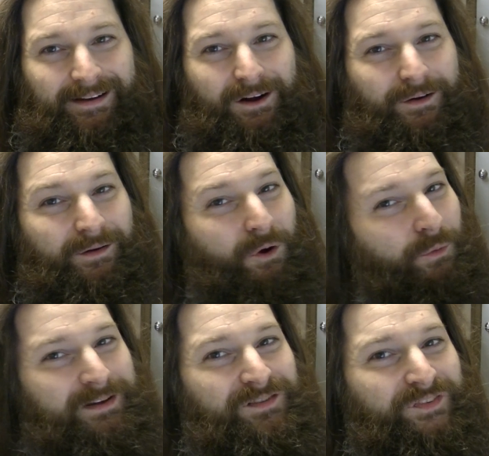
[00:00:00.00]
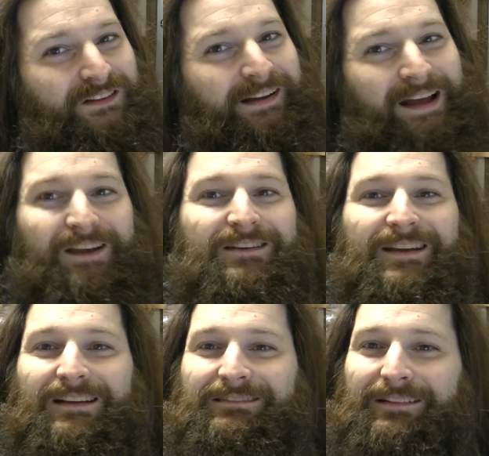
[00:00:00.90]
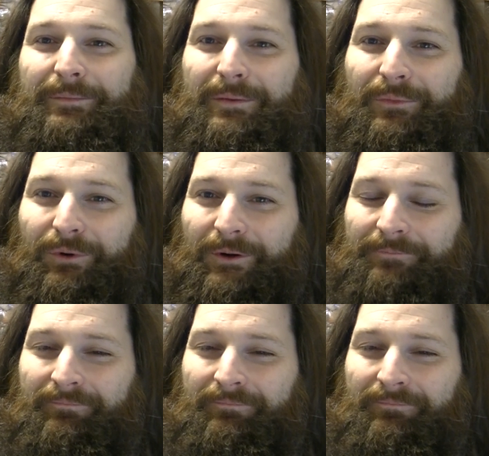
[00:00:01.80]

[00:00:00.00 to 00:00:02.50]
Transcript: I always feel like I could take a little bit more.